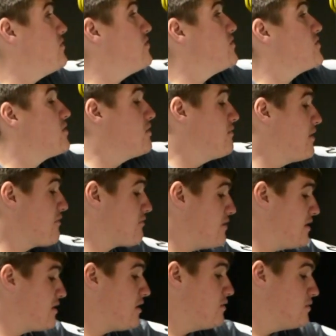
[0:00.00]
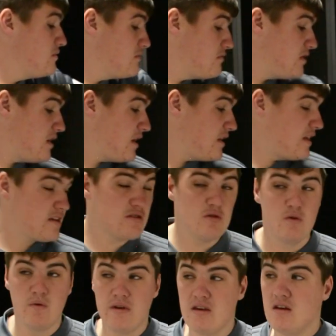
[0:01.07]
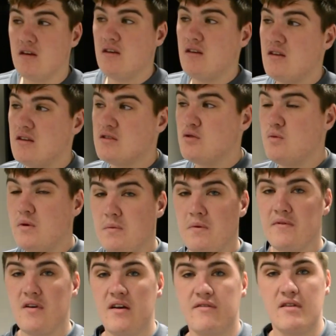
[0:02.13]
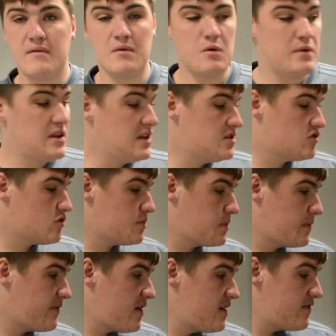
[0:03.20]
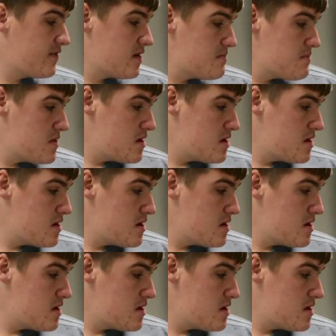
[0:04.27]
so referee coat. That's all we provide for them. All we need to provide for them.